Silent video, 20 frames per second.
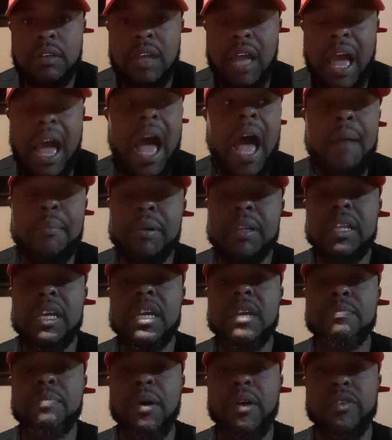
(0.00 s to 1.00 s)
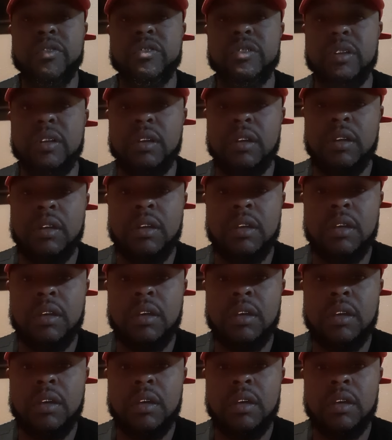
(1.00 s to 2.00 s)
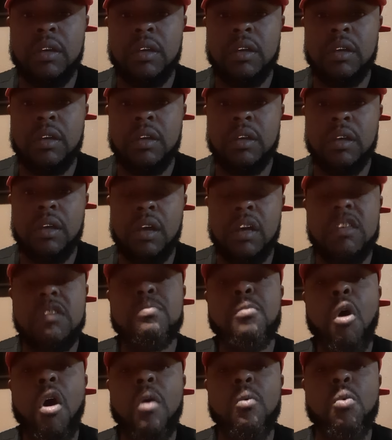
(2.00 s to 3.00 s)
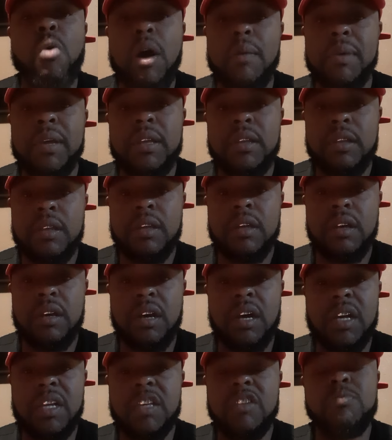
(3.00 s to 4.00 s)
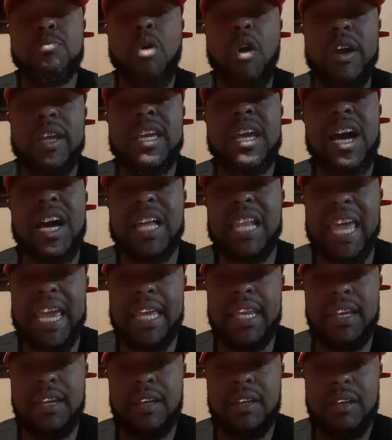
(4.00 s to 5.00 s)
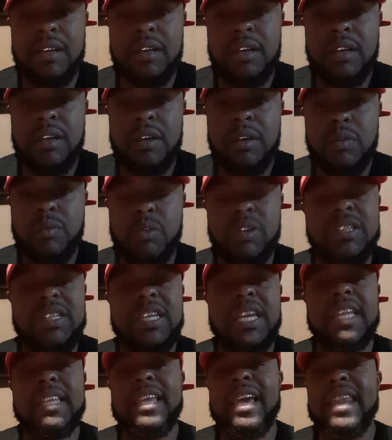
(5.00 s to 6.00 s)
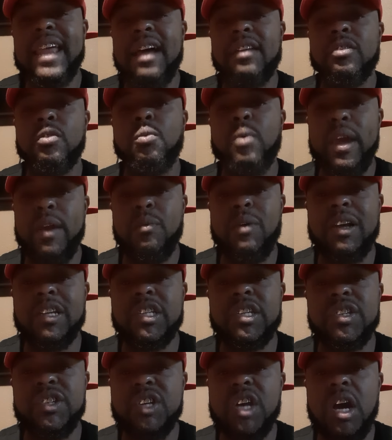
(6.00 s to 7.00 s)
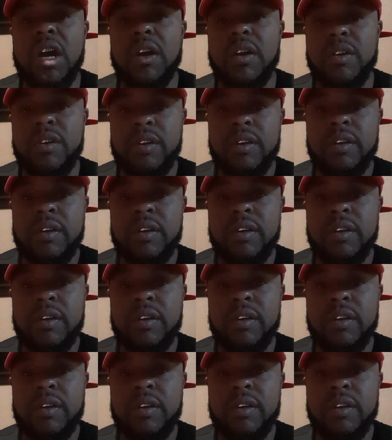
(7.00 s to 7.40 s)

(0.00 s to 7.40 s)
I believe personally, a smart woman, a smart young lady, get that out the way while she's younger.